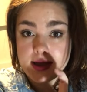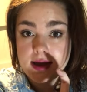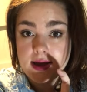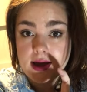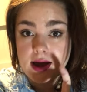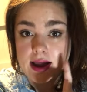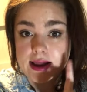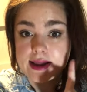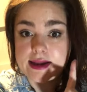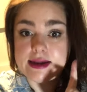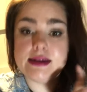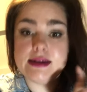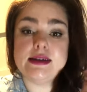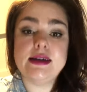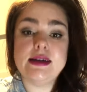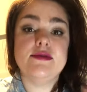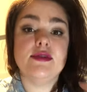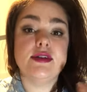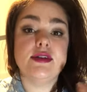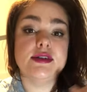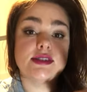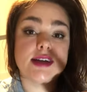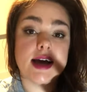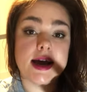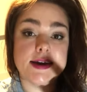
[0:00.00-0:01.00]
I
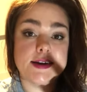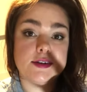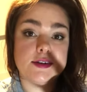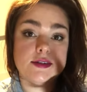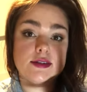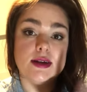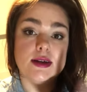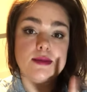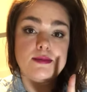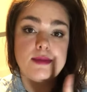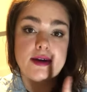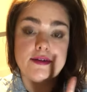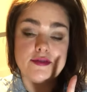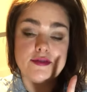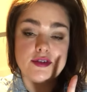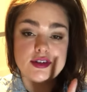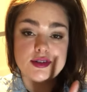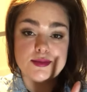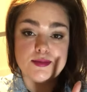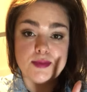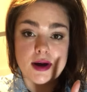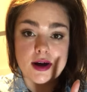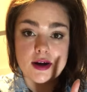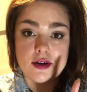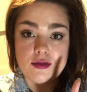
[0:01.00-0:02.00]
even titled it my first
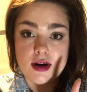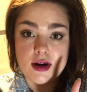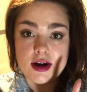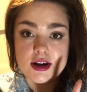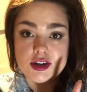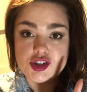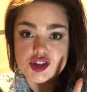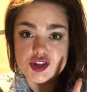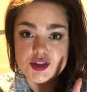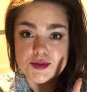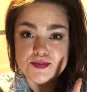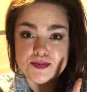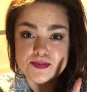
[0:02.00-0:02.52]
bug crush.